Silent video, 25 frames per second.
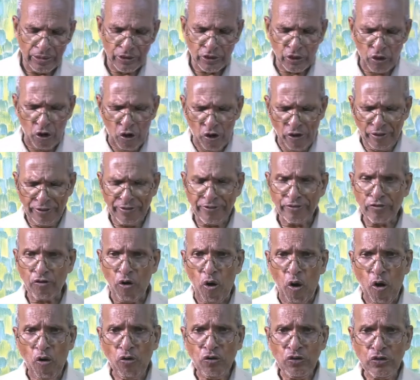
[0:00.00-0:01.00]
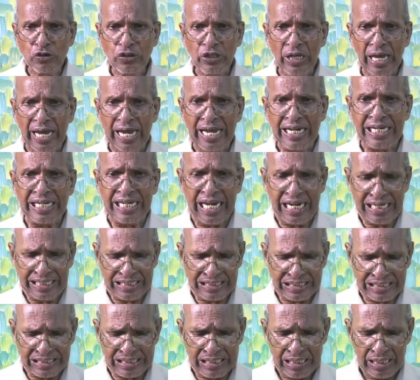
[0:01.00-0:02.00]
John rose
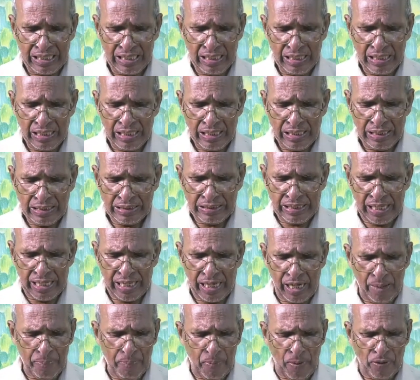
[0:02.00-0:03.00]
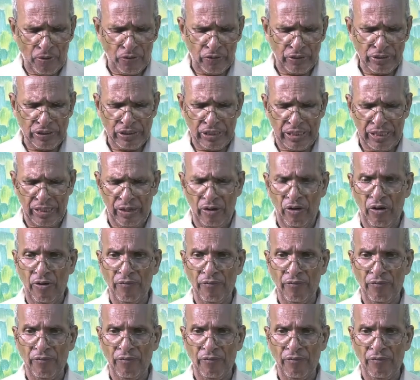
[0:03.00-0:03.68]
against the hypocrisy